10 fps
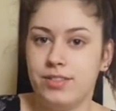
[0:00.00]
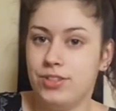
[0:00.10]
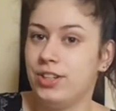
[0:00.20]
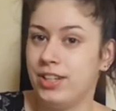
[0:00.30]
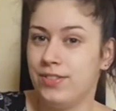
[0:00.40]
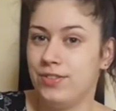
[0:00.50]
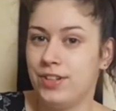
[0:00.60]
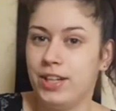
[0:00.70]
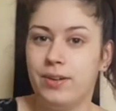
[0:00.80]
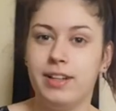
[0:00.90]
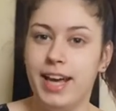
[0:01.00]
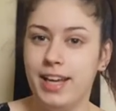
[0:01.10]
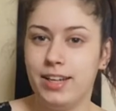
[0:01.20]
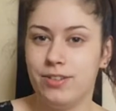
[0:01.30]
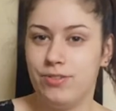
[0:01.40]
If you could give the video a
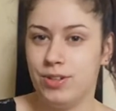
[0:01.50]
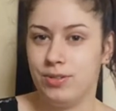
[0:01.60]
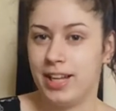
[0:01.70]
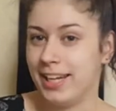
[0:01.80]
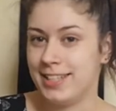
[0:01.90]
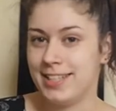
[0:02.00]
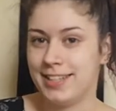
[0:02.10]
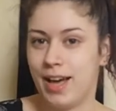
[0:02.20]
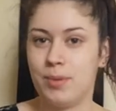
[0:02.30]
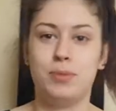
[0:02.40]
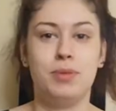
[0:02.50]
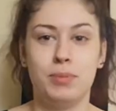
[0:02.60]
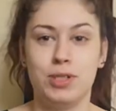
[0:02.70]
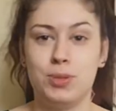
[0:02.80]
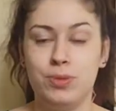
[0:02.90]
like if you liked it, that would be
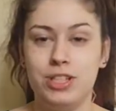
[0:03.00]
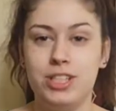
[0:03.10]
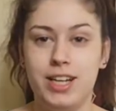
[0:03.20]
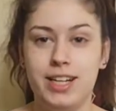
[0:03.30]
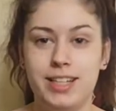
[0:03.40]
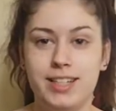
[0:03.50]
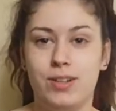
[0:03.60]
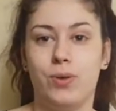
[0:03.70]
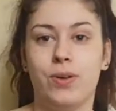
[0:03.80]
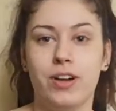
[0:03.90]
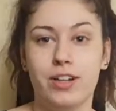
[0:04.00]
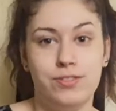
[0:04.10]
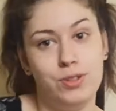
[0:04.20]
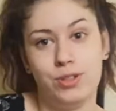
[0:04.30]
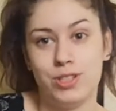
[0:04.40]
much appreciated, or
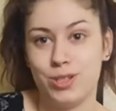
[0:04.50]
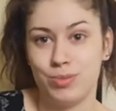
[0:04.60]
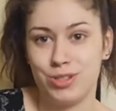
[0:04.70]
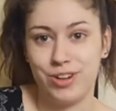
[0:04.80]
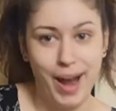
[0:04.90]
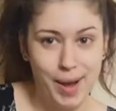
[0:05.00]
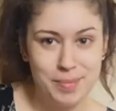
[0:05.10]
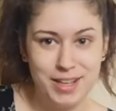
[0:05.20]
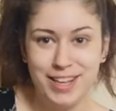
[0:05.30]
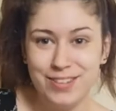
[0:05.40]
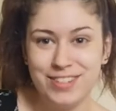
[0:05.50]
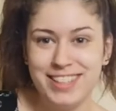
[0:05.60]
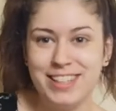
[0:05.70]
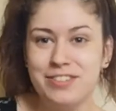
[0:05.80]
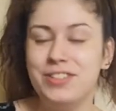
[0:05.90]
if you could subscribe even
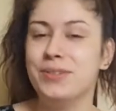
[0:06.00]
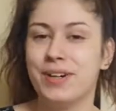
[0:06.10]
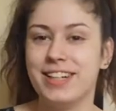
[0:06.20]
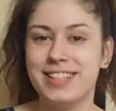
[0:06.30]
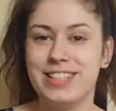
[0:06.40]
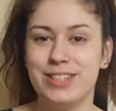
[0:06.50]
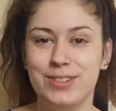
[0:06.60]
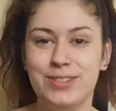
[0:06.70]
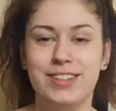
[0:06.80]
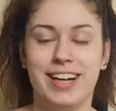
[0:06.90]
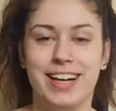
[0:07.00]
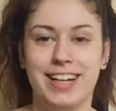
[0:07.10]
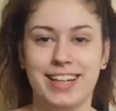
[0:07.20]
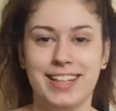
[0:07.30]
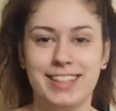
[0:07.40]
if you wanted to.
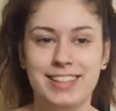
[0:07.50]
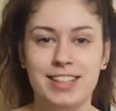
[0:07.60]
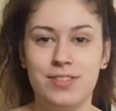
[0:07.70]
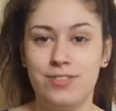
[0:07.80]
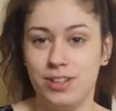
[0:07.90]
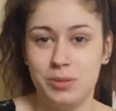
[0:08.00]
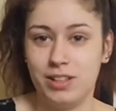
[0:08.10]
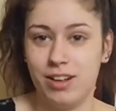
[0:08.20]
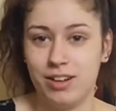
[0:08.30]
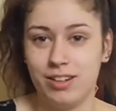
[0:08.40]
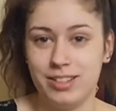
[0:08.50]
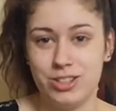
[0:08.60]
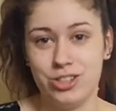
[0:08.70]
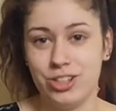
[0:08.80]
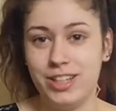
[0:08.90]
Follow me along on
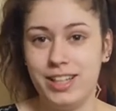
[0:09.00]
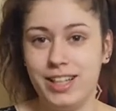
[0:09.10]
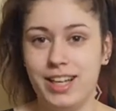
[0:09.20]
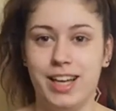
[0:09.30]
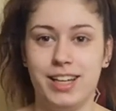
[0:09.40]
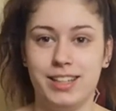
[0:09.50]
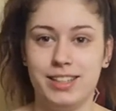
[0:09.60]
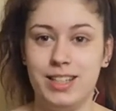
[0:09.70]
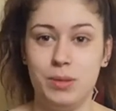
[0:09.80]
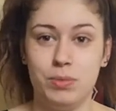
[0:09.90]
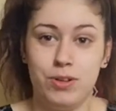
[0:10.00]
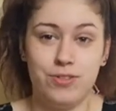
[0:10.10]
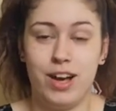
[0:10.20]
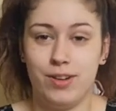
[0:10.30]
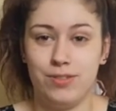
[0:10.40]
this journey and keep
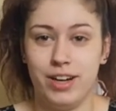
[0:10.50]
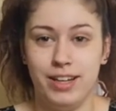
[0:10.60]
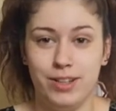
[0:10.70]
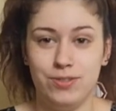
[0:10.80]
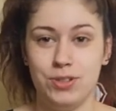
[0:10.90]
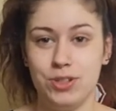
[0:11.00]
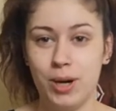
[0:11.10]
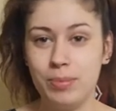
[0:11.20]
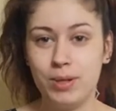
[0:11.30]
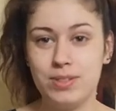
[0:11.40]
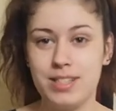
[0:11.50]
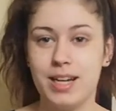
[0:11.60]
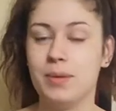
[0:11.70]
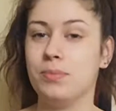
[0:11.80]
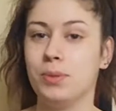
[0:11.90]
notified for any future uploads that
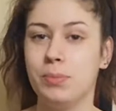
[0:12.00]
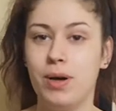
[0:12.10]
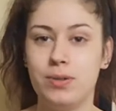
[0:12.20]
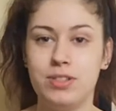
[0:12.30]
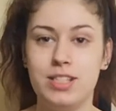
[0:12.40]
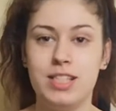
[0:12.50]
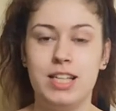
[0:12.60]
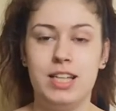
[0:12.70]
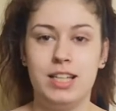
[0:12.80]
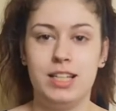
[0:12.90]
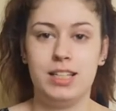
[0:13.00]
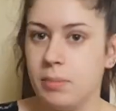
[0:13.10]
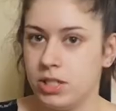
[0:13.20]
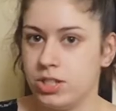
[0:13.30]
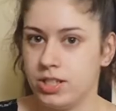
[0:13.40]
I will post.
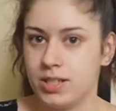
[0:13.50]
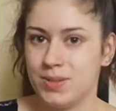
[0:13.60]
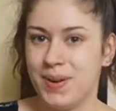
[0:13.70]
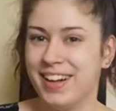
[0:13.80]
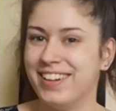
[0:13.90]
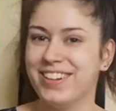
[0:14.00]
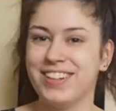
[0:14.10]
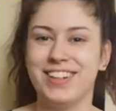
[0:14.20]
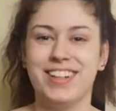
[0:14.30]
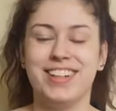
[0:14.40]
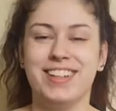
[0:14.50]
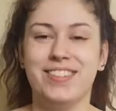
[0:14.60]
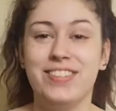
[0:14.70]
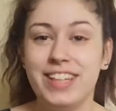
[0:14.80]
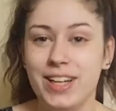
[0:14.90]
I mentioned as well earlier in
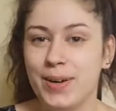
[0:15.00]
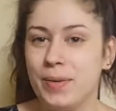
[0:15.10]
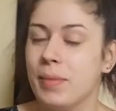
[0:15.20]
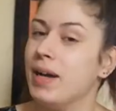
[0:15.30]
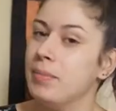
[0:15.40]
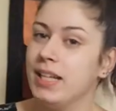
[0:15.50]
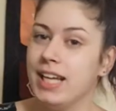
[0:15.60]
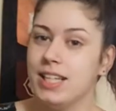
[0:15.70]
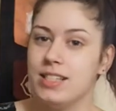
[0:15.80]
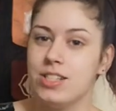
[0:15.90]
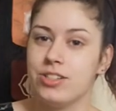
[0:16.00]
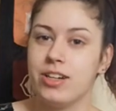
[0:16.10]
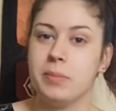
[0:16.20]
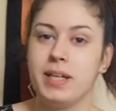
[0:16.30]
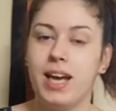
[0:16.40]
the video, my plant
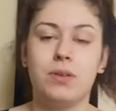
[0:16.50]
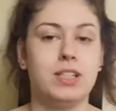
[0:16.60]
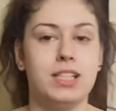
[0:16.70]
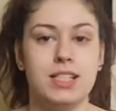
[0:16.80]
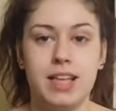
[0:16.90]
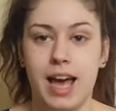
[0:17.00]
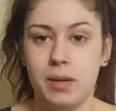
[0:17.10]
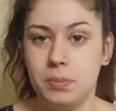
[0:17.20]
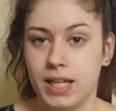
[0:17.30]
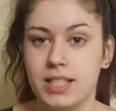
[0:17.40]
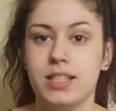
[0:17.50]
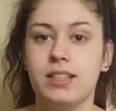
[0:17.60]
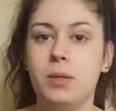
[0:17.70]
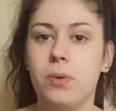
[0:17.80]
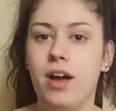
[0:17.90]
Instagram account is
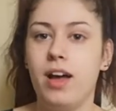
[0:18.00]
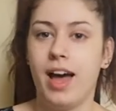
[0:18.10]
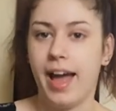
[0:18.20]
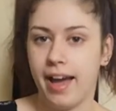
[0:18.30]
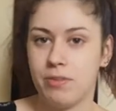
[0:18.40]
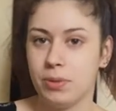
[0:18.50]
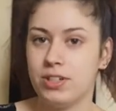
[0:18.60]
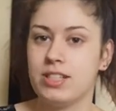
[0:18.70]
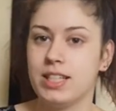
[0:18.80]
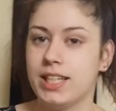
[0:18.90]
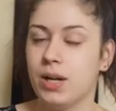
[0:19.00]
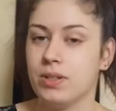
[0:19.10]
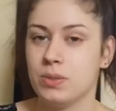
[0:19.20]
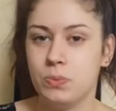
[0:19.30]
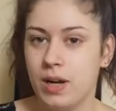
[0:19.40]
@plantinglibra. I have a personal
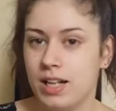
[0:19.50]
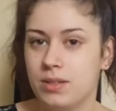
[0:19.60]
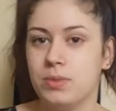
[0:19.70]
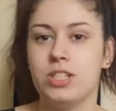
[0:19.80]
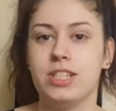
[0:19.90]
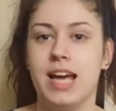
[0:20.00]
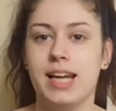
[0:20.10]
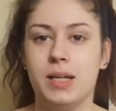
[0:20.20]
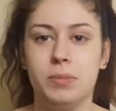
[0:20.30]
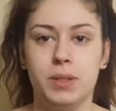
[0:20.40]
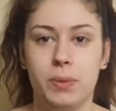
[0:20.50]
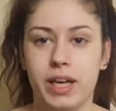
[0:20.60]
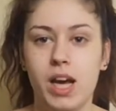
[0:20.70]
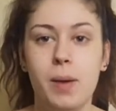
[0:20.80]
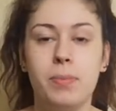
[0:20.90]
account as well, which is
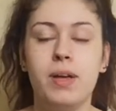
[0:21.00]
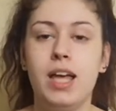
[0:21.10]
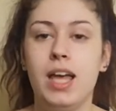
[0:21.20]
@EmilyWakeUp.